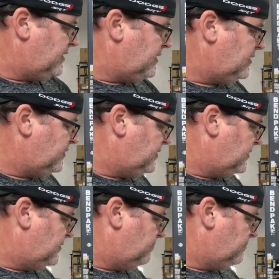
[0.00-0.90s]

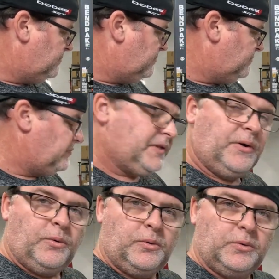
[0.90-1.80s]
the
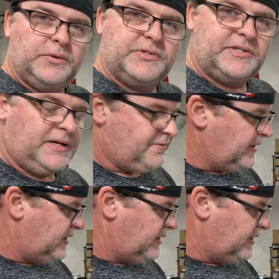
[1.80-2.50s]
old stuff.